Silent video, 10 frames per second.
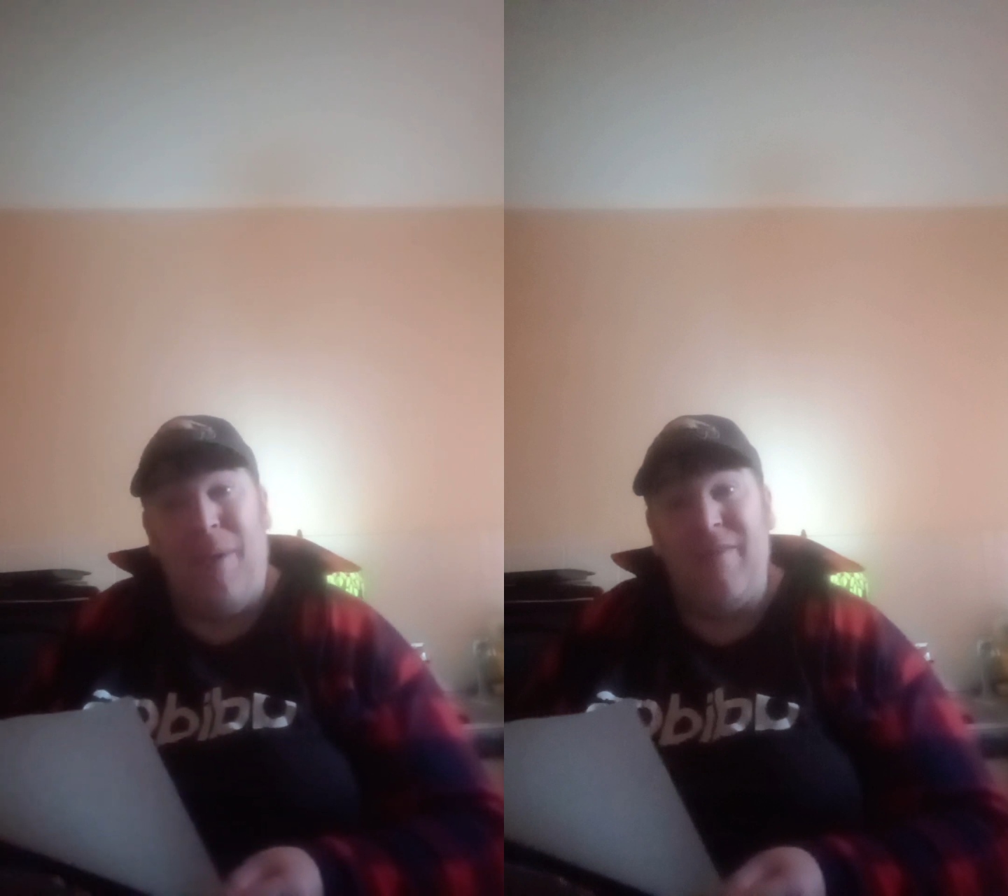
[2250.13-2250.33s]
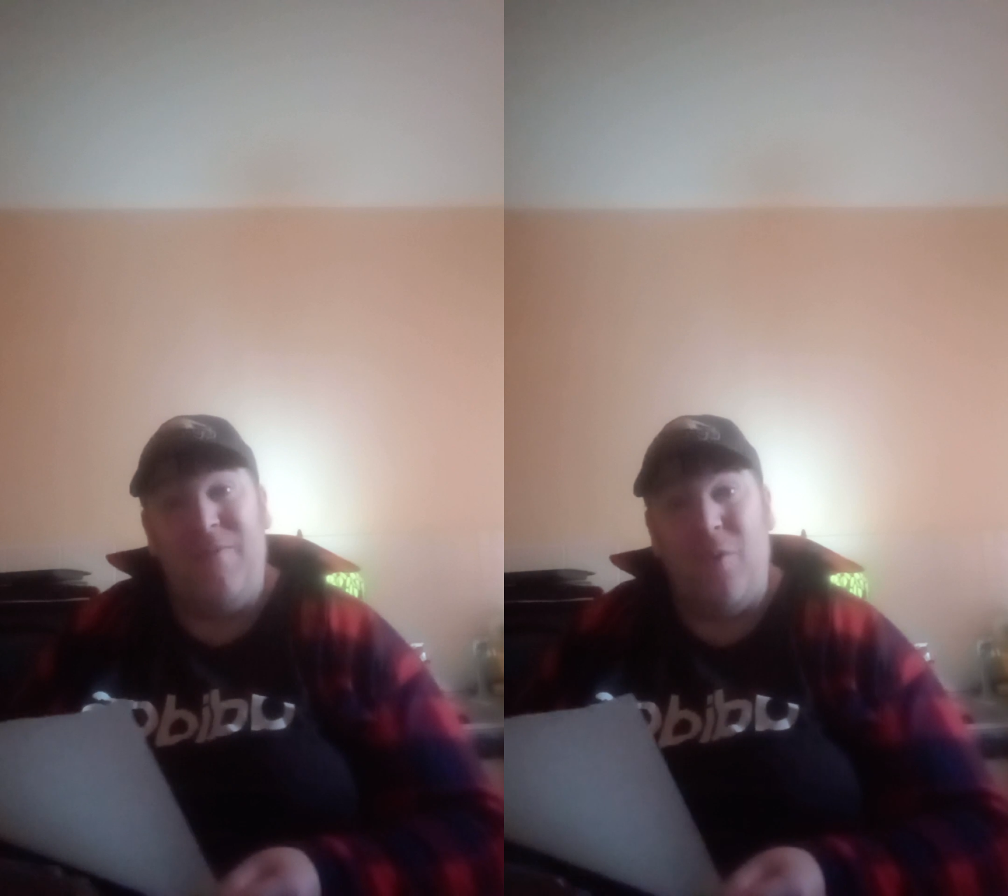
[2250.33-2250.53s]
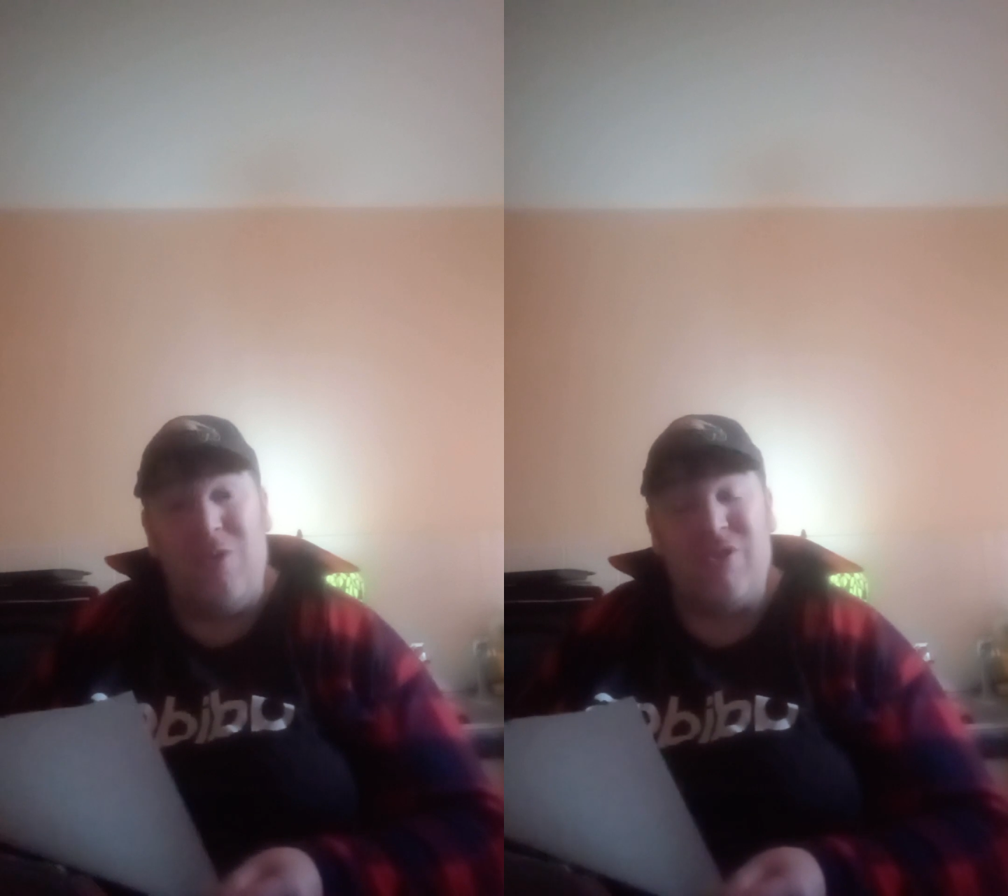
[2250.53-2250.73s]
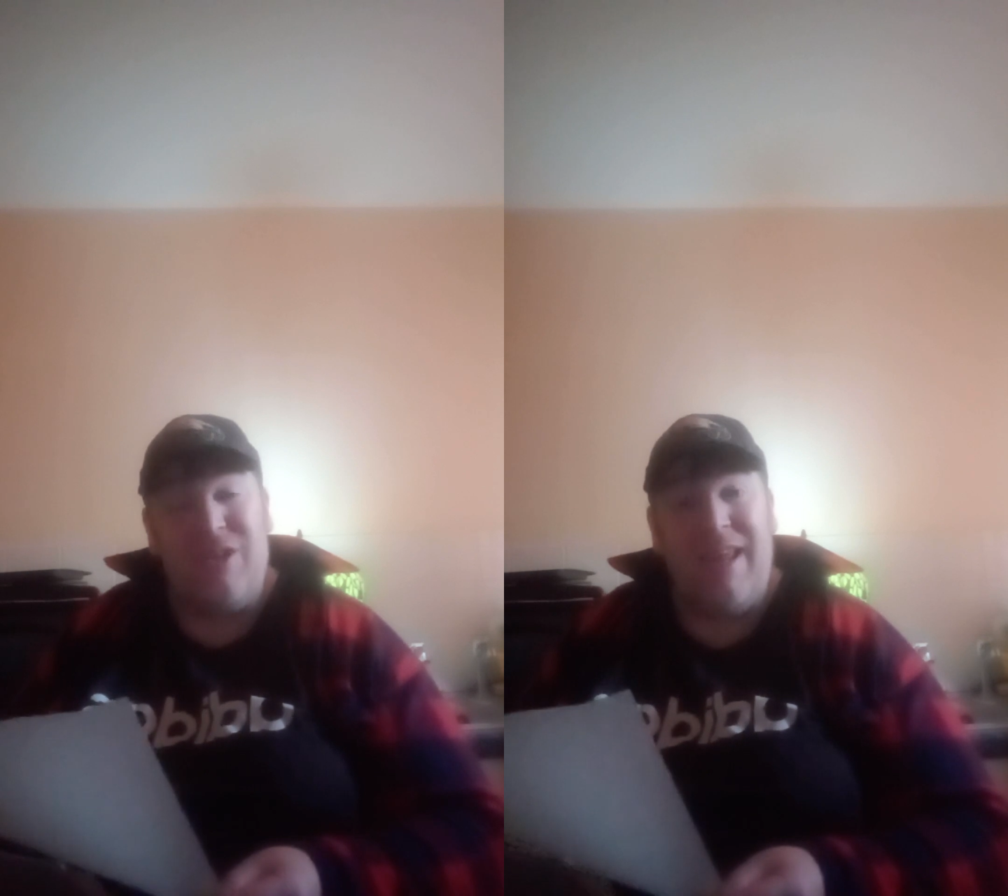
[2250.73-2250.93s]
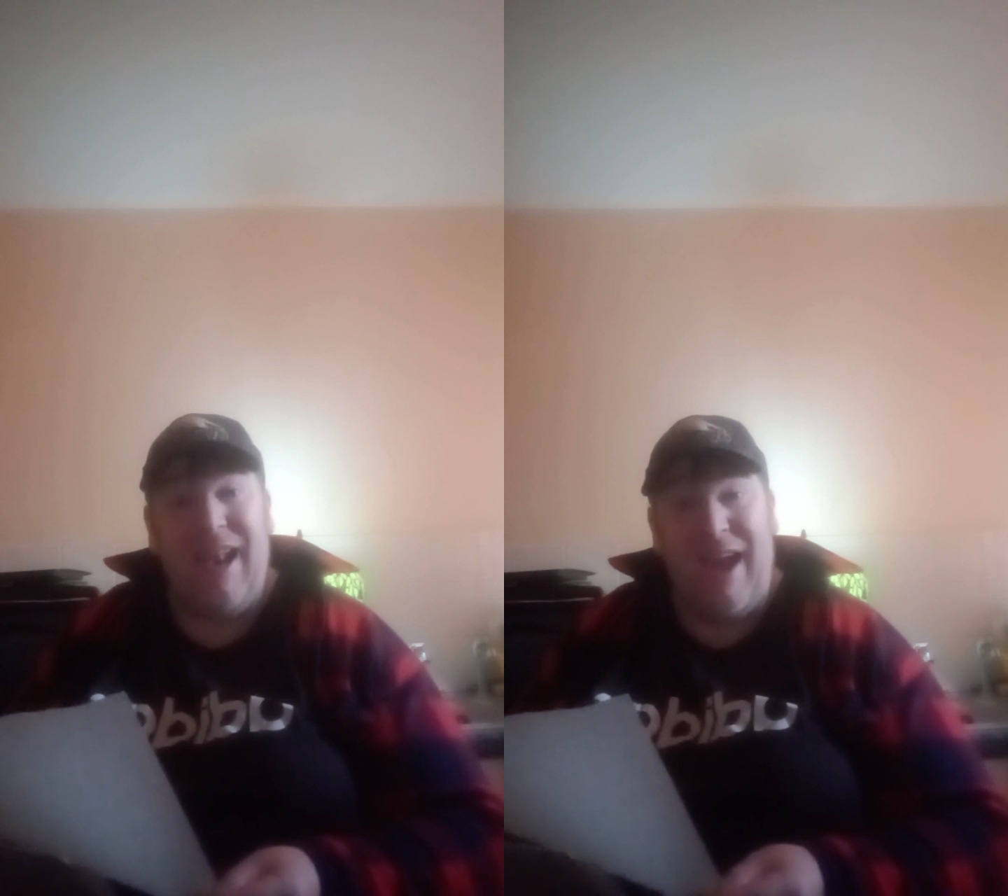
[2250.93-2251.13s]

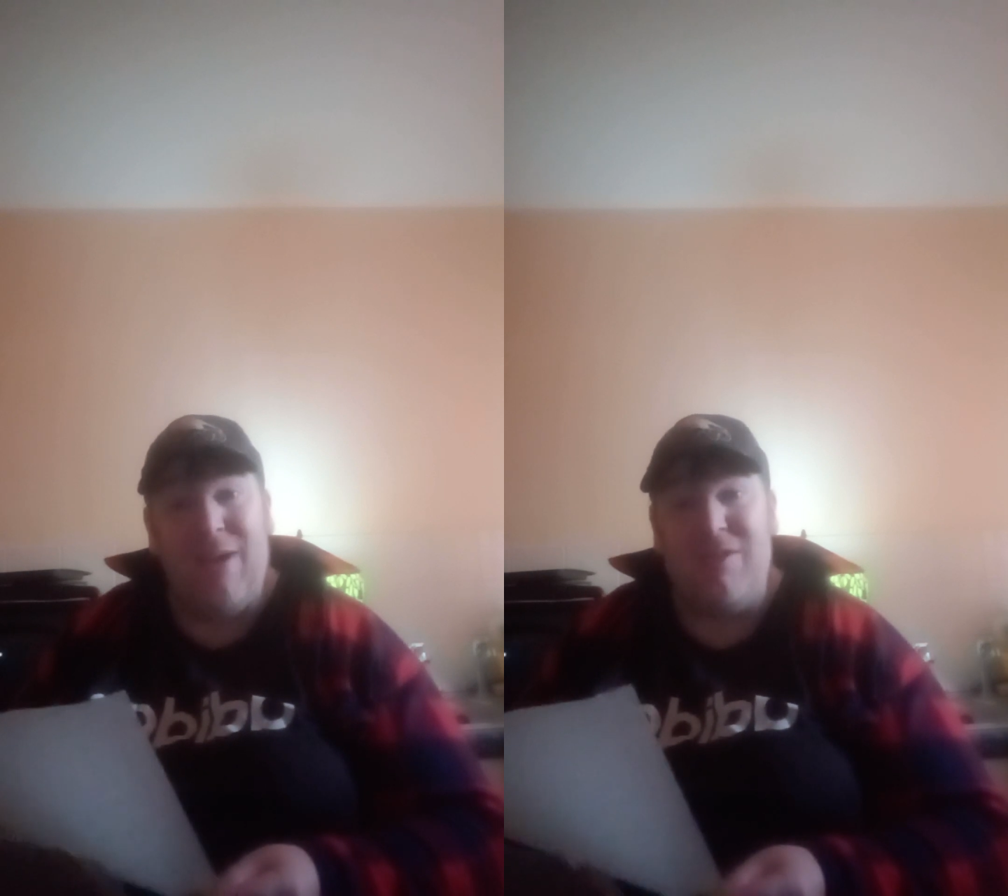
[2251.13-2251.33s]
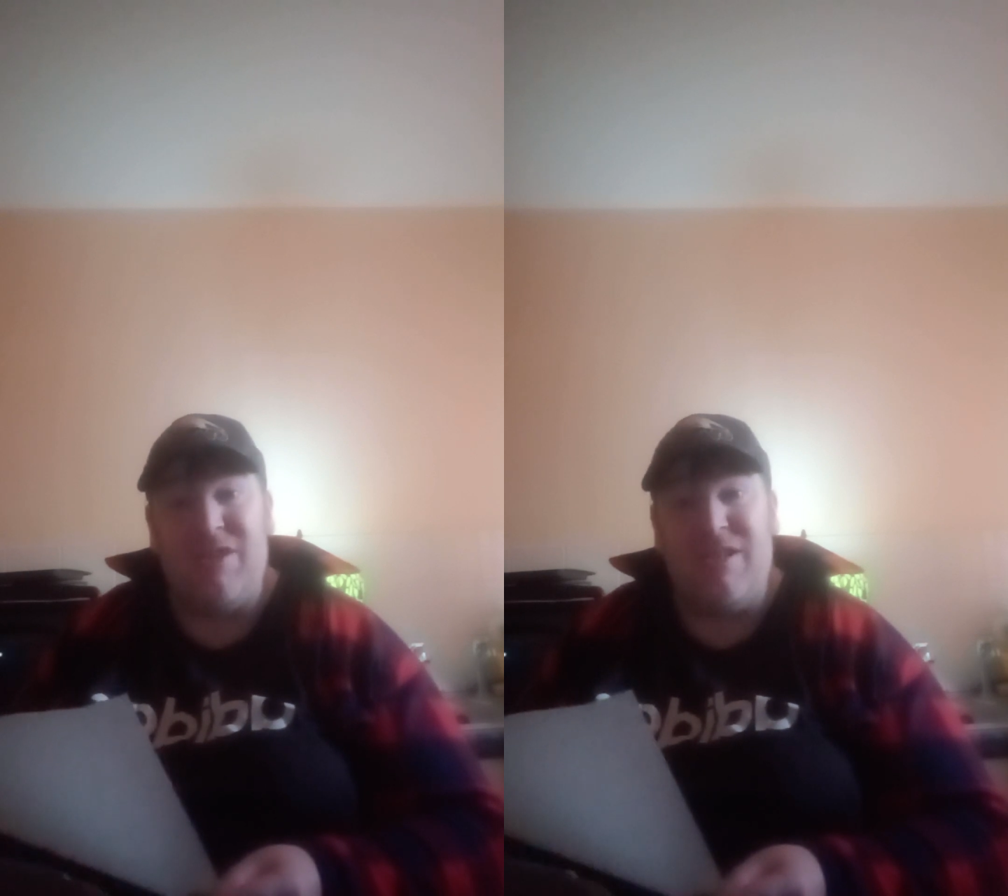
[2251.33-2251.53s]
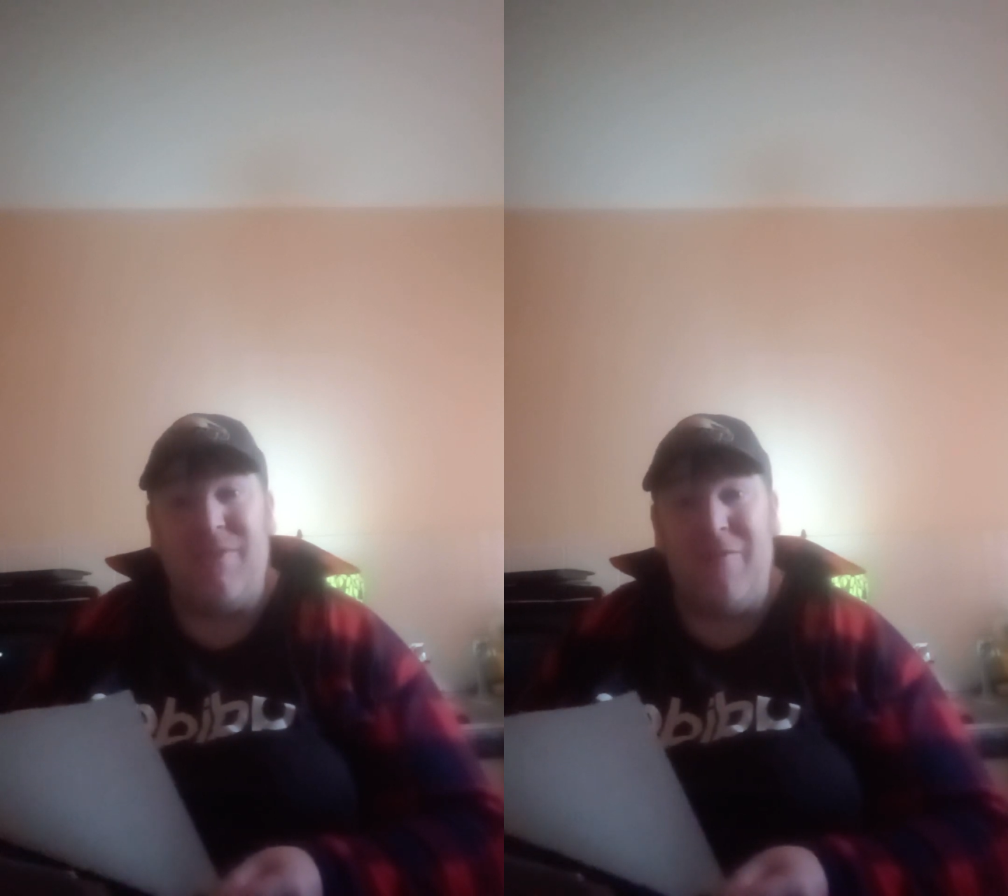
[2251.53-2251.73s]
Unfortunately, language is